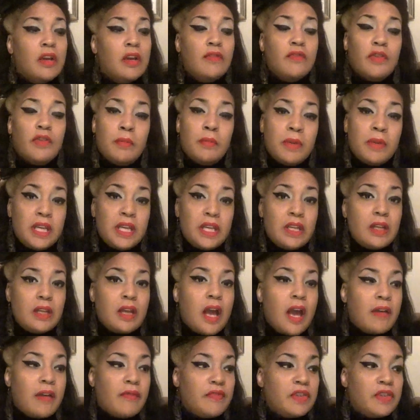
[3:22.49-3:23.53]
for me,
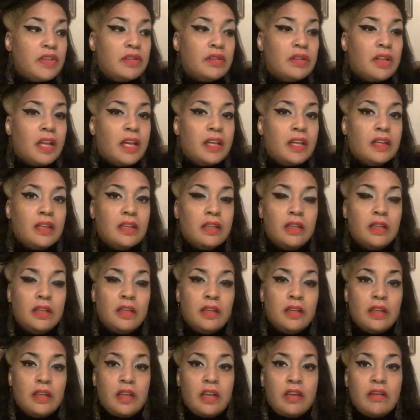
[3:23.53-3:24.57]
I feel like
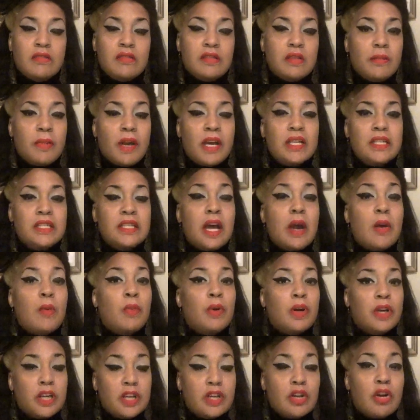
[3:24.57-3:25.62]
if somebody's not
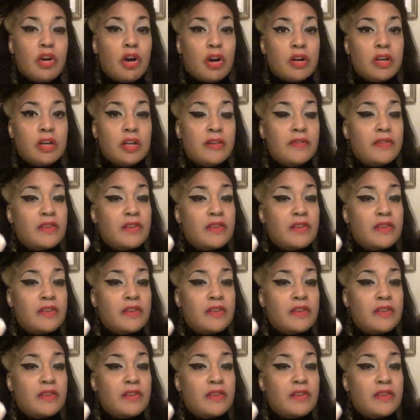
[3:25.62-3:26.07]
working hard enough,